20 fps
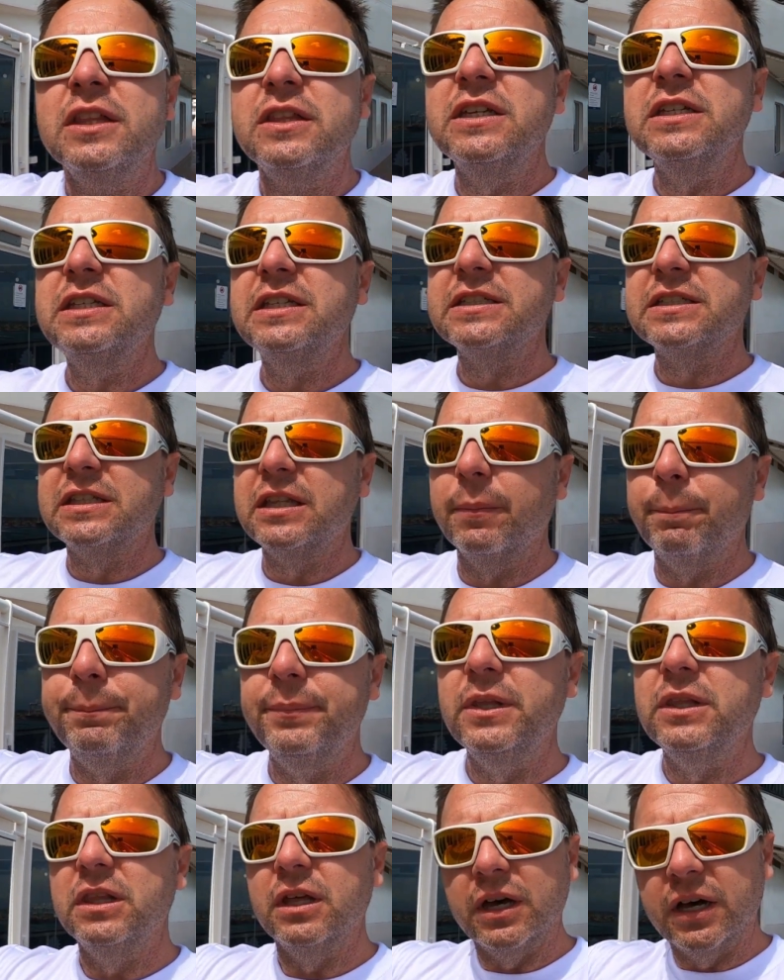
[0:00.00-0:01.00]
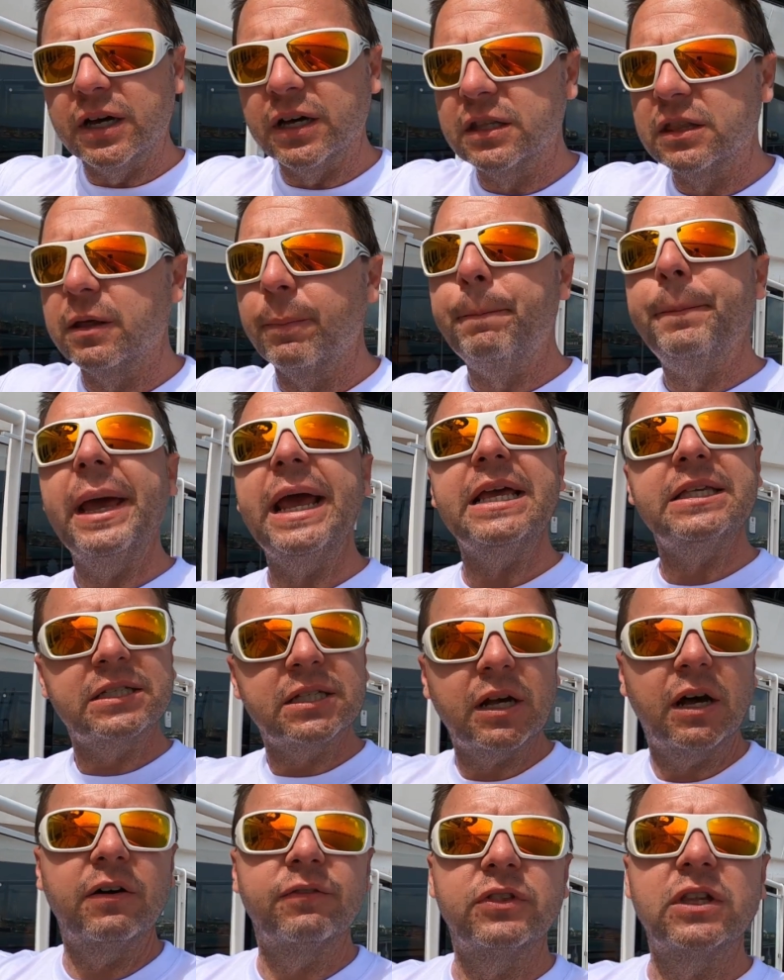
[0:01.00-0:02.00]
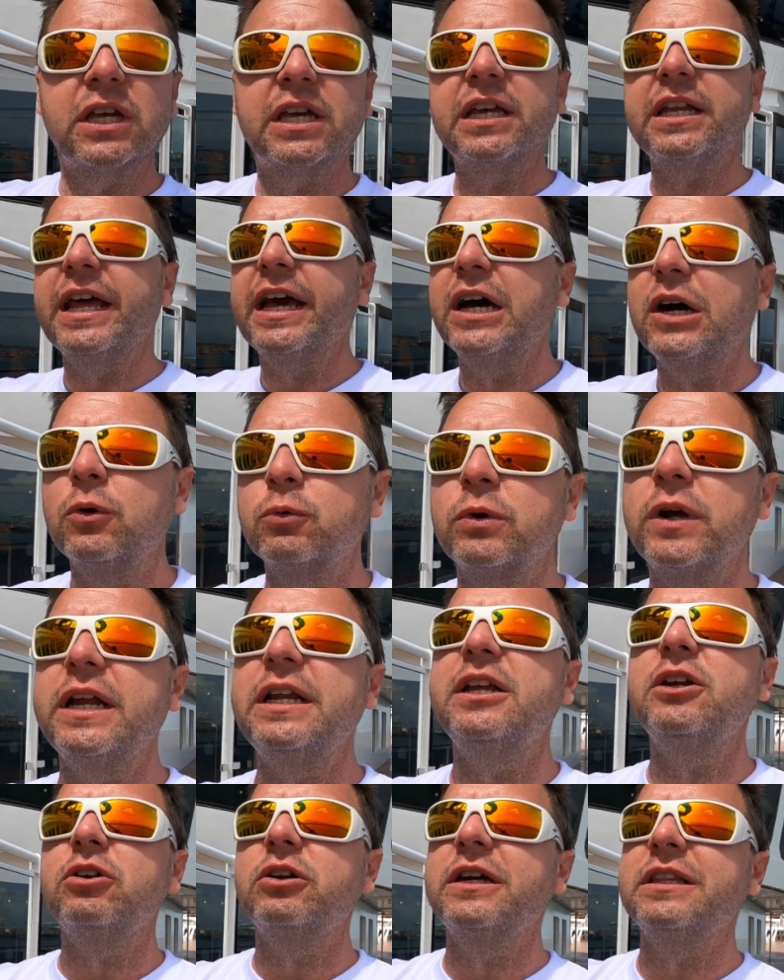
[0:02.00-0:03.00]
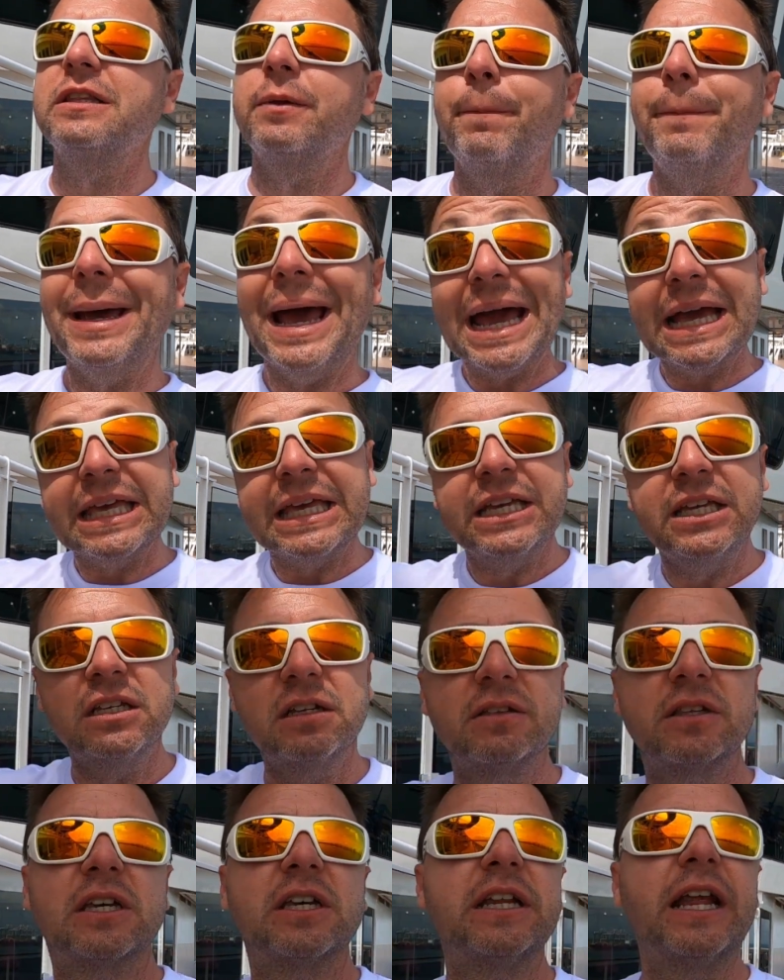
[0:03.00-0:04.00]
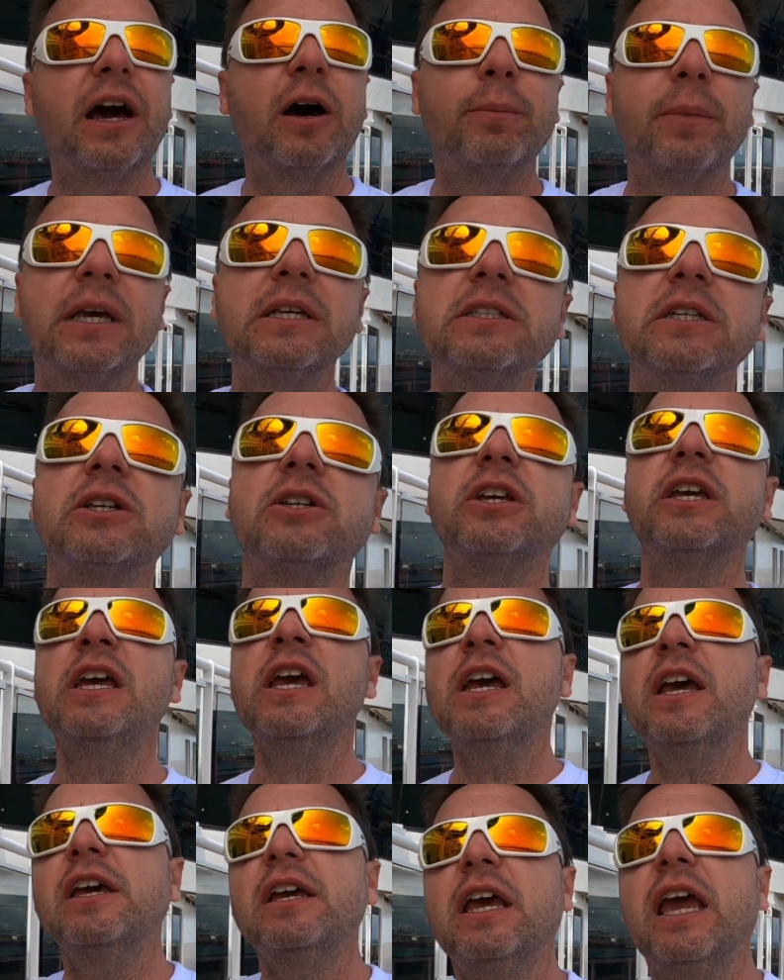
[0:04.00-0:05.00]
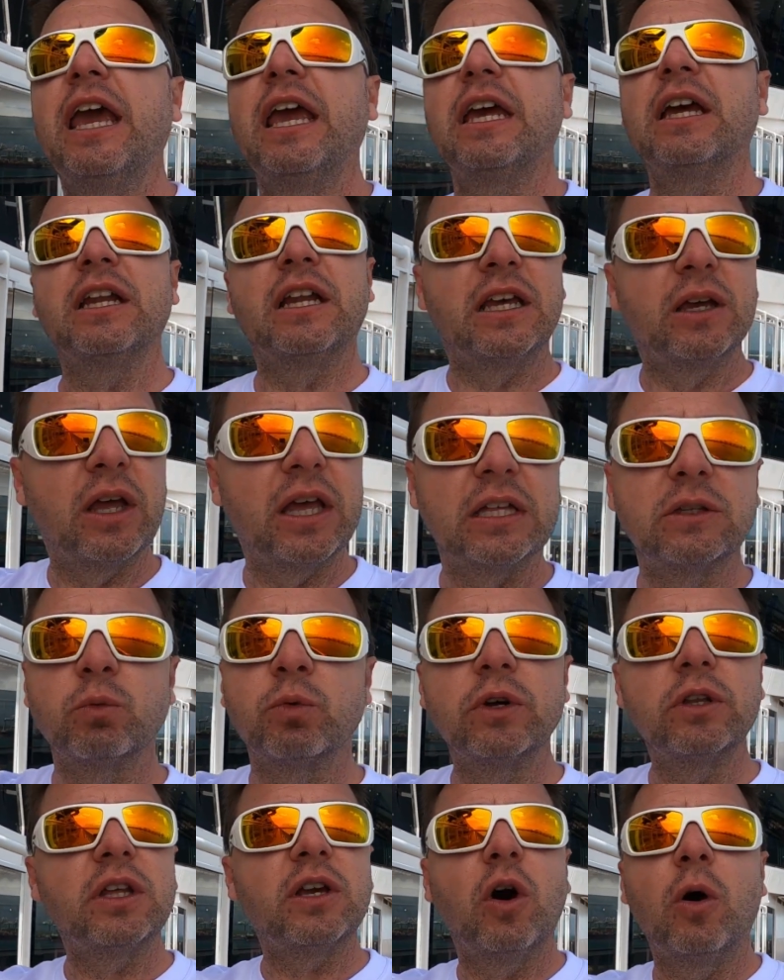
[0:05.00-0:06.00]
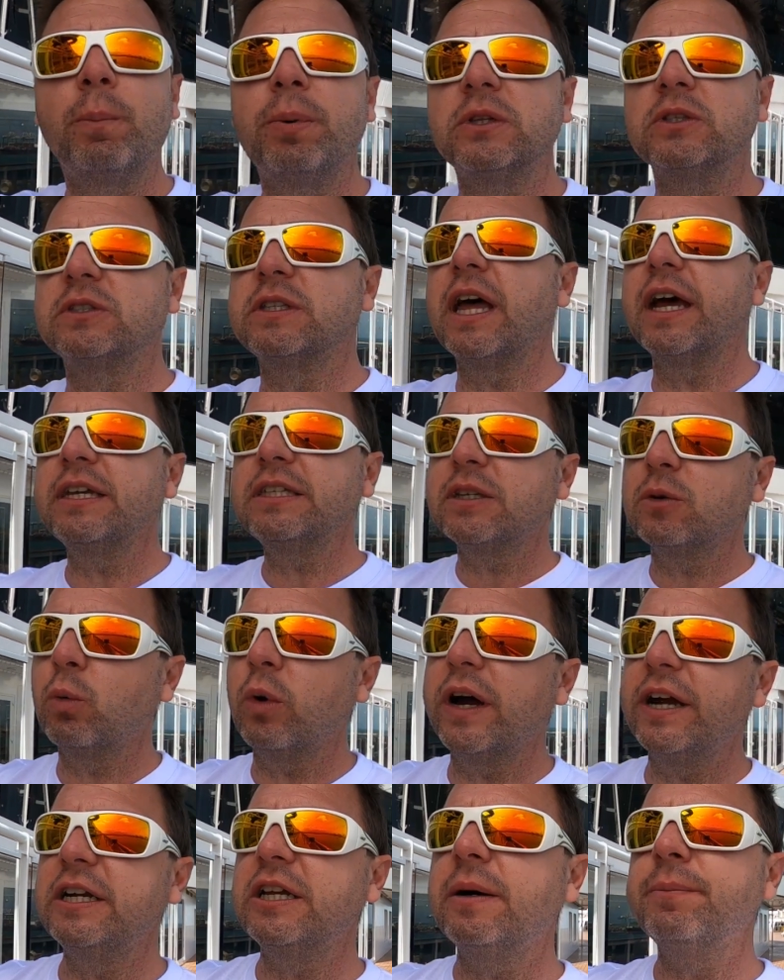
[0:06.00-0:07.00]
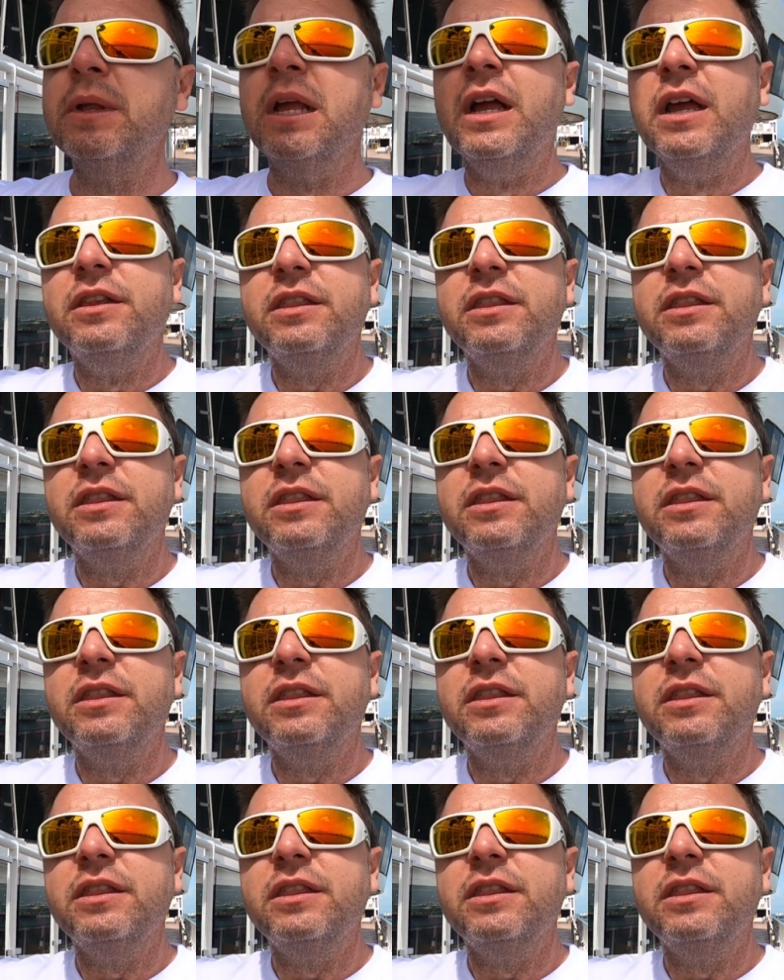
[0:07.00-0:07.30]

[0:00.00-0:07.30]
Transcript: This is the base of the canal right here at the back end of the canal basically, and it really opens nice and wide up.